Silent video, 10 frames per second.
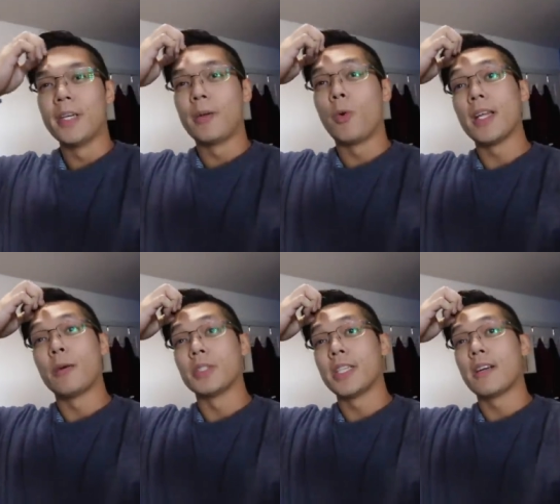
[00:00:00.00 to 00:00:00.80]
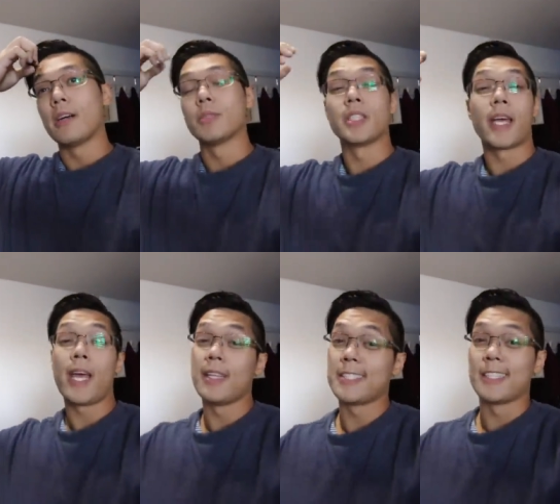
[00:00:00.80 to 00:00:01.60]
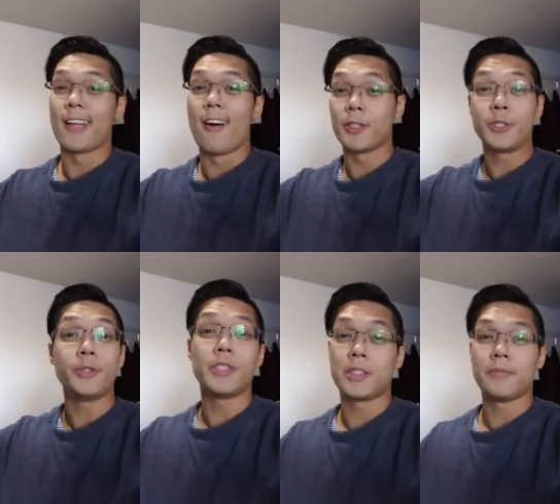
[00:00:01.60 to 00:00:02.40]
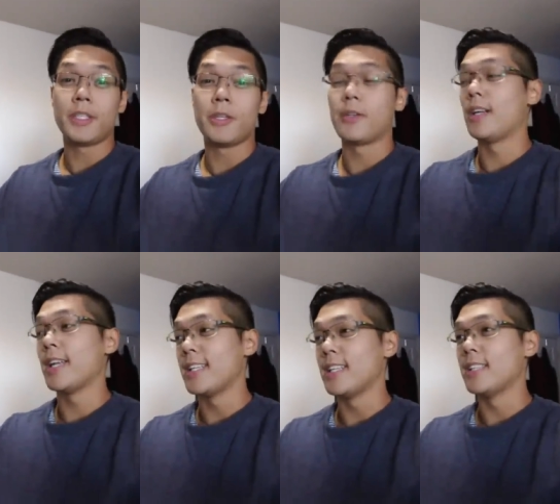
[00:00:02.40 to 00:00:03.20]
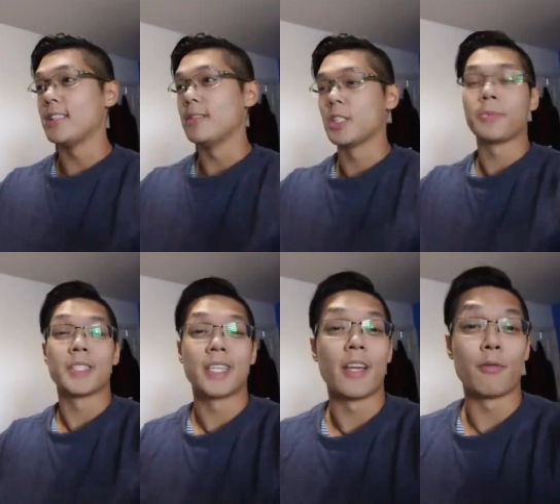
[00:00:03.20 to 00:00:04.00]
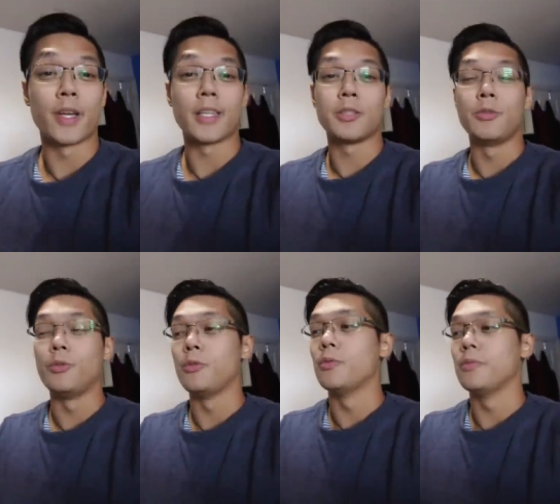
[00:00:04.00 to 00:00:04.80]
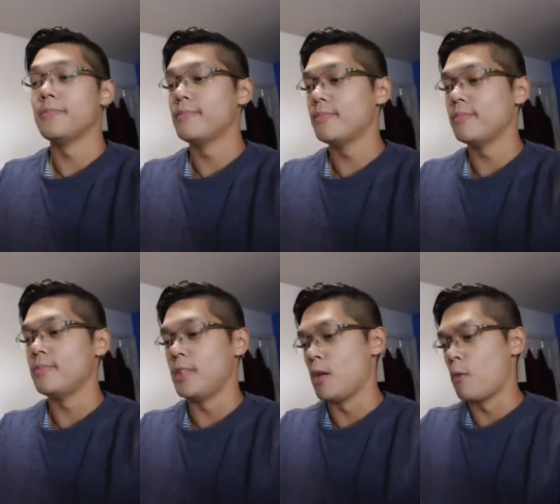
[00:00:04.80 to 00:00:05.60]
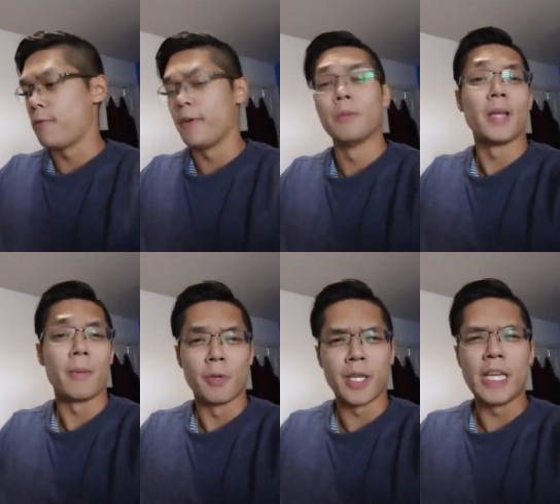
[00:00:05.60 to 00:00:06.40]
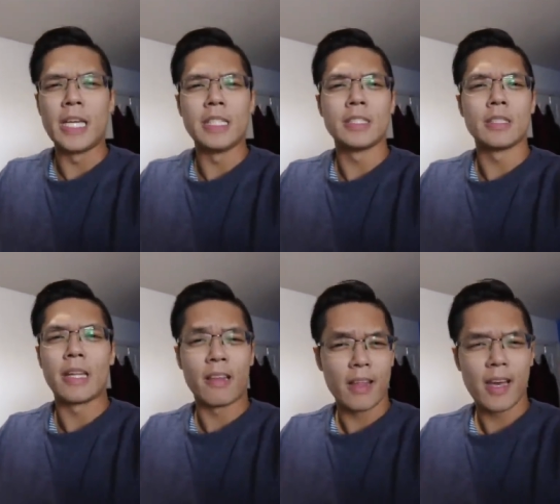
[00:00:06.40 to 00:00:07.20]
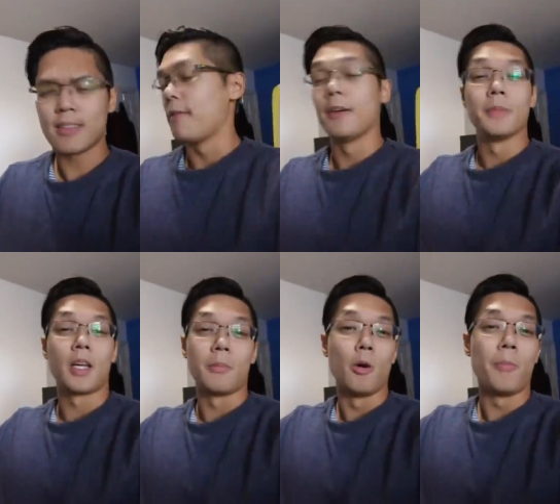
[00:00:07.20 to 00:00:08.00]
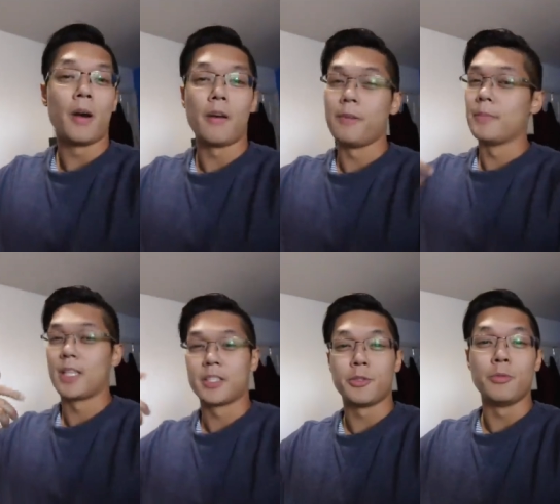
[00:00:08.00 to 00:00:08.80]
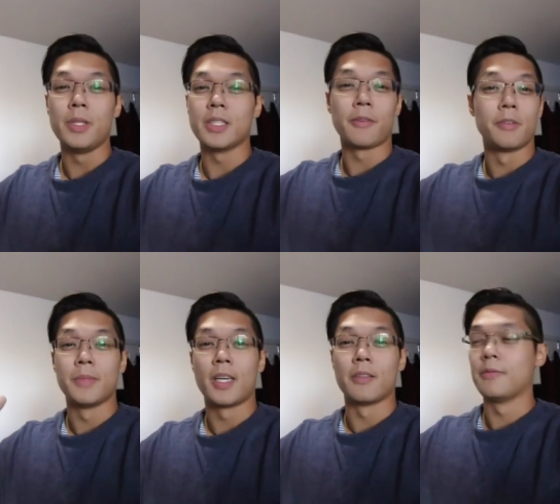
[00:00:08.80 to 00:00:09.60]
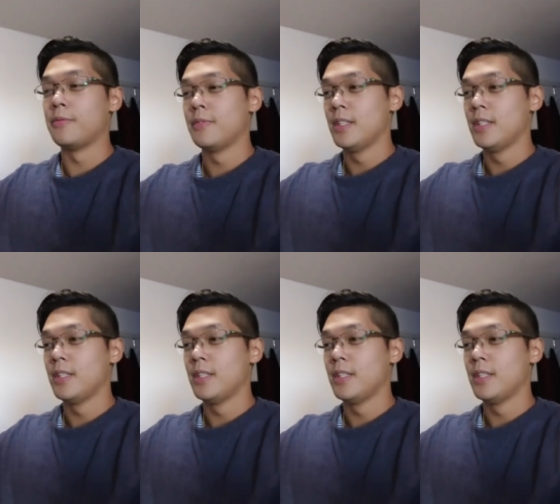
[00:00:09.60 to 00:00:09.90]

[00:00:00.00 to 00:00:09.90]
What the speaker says: But while I was there, I was like, hey, listen, I'll shoot you this video and I'll edit it, just because I never get to, you know, film Lamborghinis like that. I film a lot of Mopar, I film a lot of Subies, I film a lot of